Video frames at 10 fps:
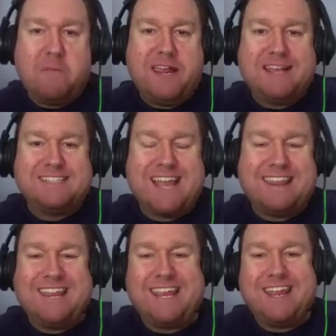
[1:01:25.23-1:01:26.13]
because I
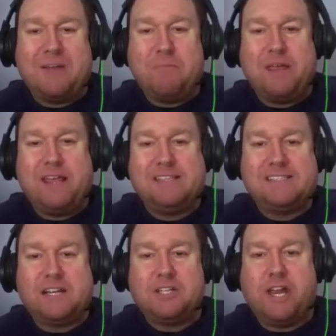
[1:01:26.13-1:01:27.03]
think it can be
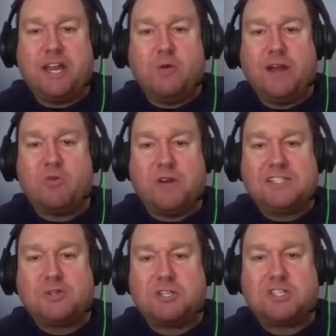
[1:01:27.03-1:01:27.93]
such a great
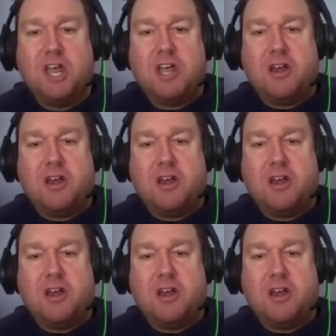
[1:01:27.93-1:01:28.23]
resource,